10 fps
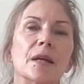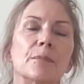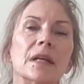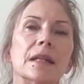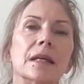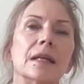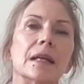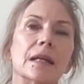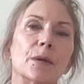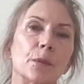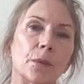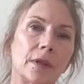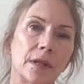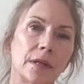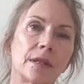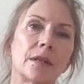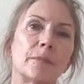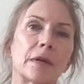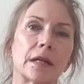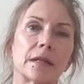But then within the
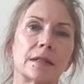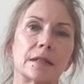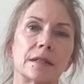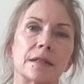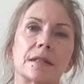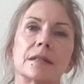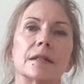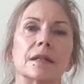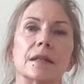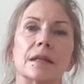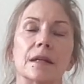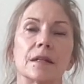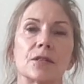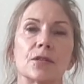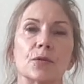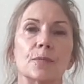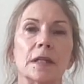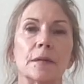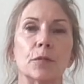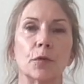practice, there are so
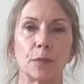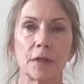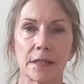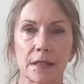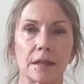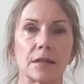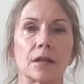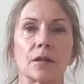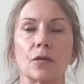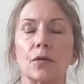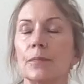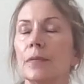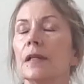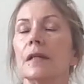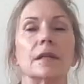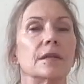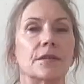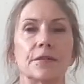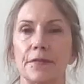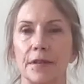many moments that are completely
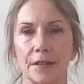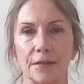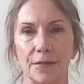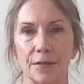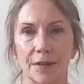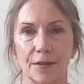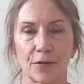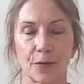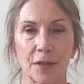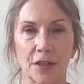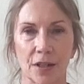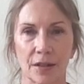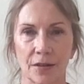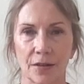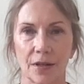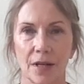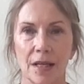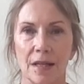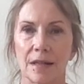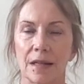different from each other,
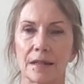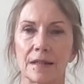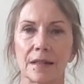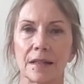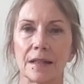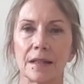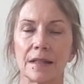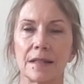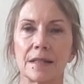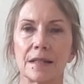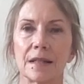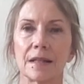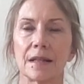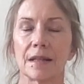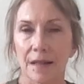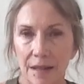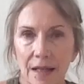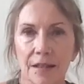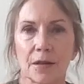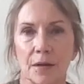that it's
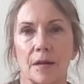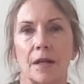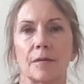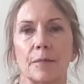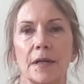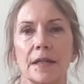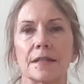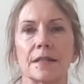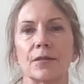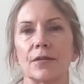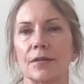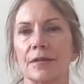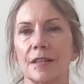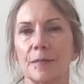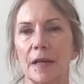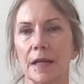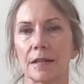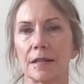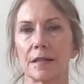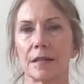that makes this practice